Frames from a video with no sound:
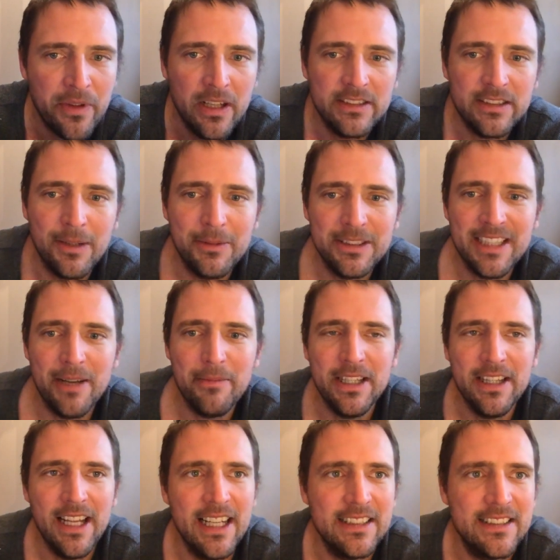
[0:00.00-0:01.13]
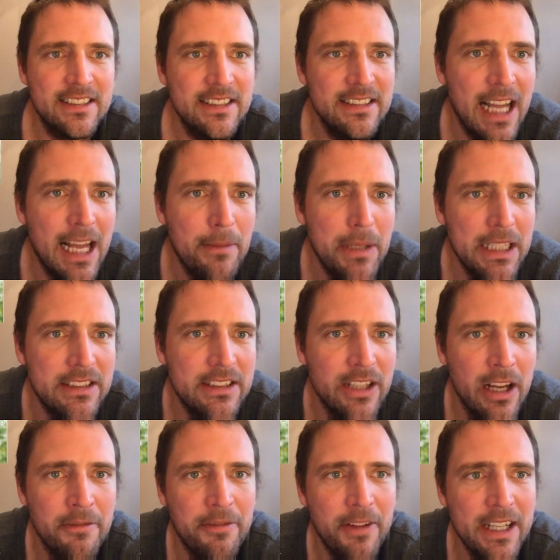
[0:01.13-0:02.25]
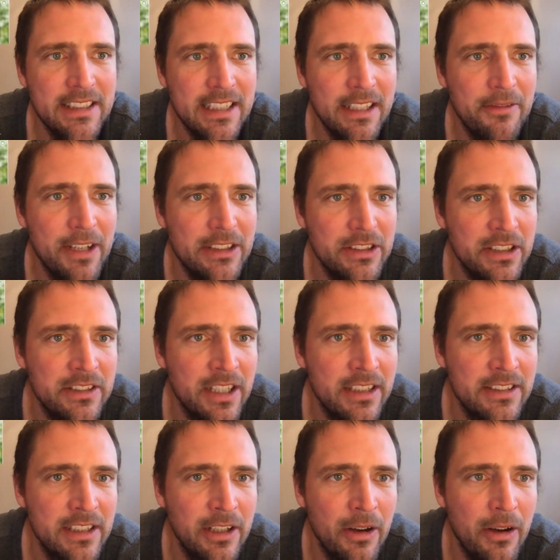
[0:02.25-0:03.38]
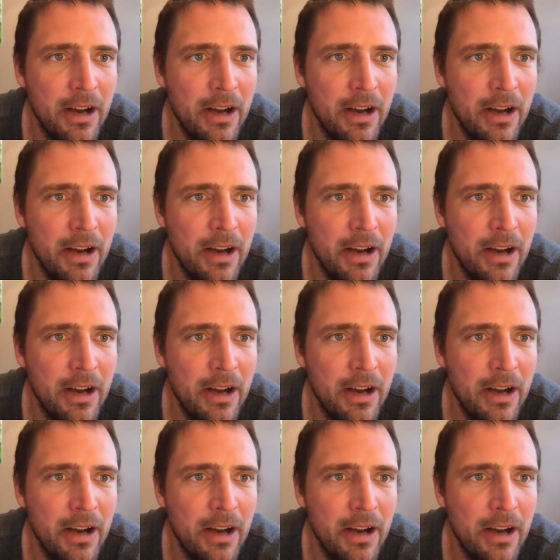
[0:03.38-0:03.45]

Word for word: Someone sent me this. Deadbeat son facing eviction doesn't know